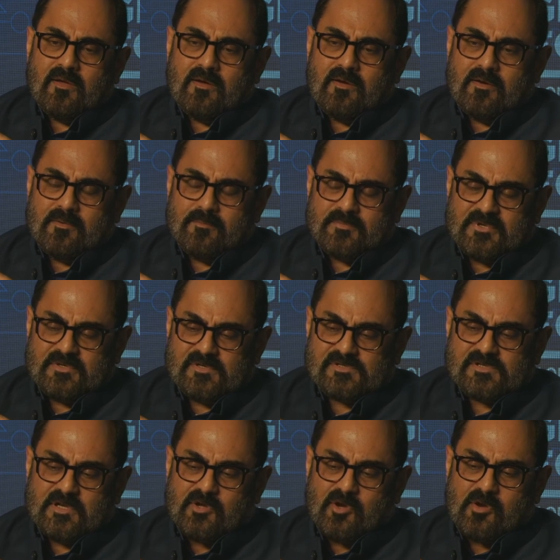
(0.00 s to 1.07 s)
The
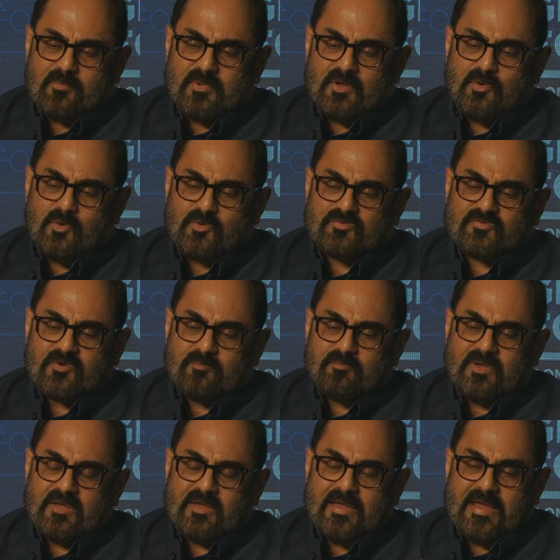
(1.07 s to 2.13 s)
digital economy goes from being